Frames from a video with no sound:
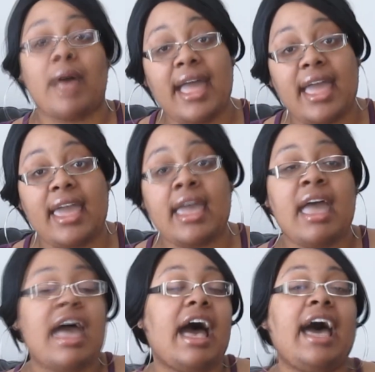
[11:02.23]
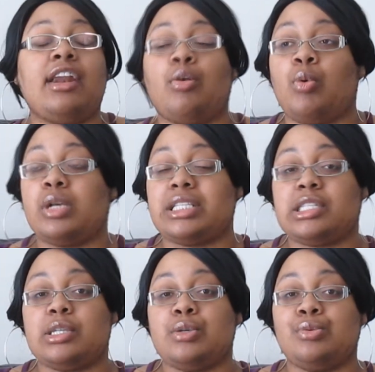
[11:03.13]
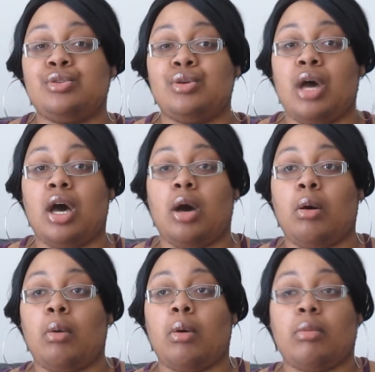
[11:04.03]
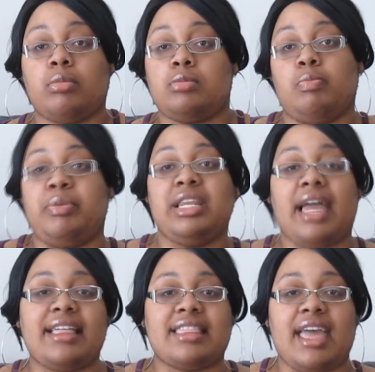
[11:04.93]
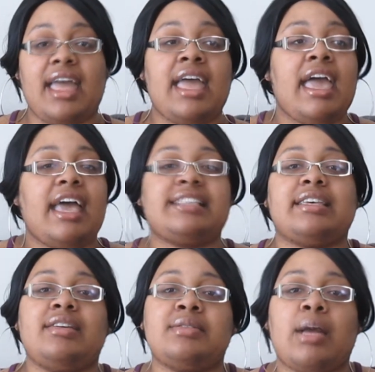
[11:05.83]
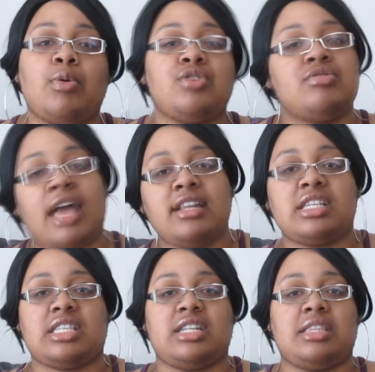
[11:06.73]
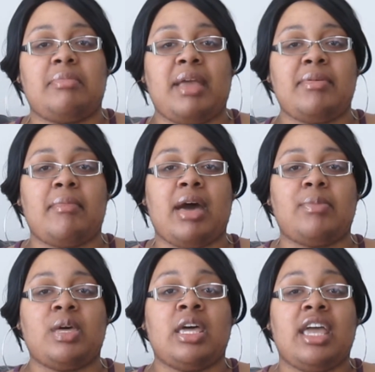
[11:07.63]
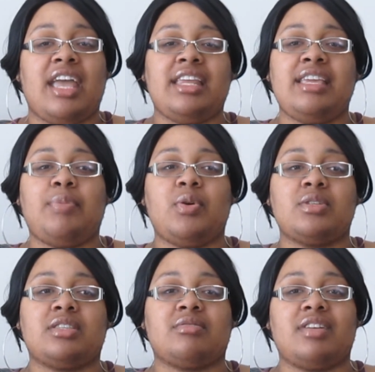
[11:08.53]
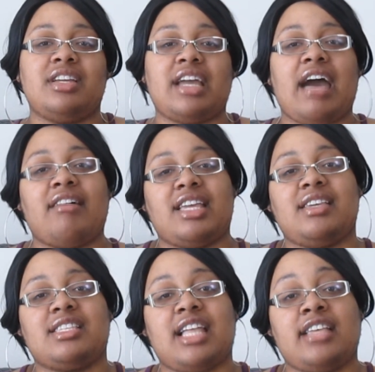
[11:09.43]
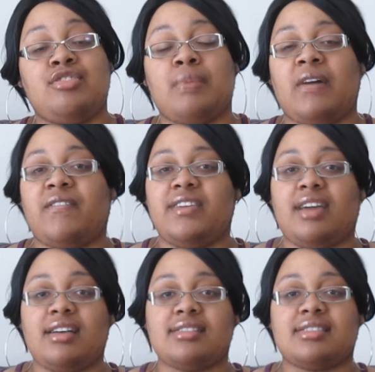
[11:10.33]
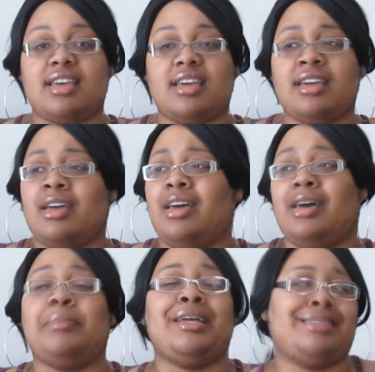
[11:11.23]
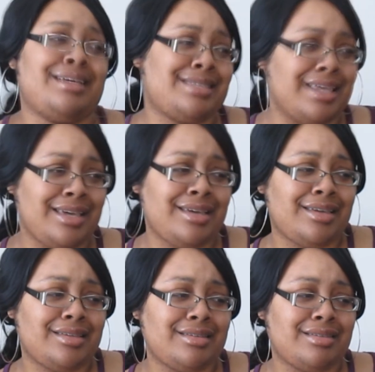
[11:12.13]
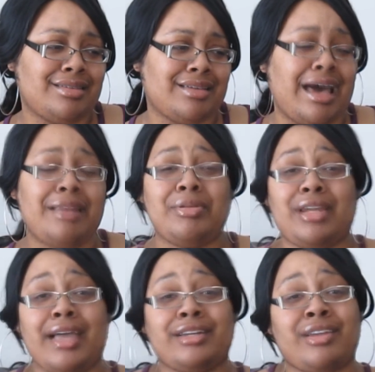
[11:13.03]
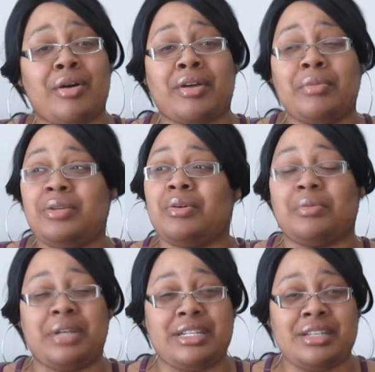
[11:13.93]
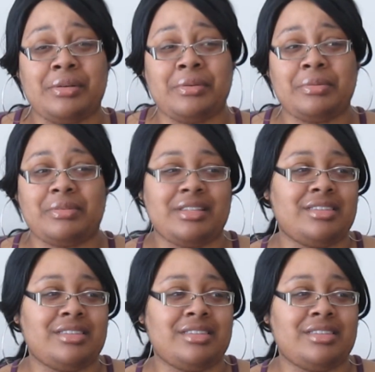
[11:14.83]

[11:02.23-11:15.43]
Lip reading: way. I don't want to, you know, be like that. And so he's like, well, you're not just another baby mama. And then he pulls the ring out and he's like, you my fiance. I'm like, that's it? I'd have been like, no, can we do a redo?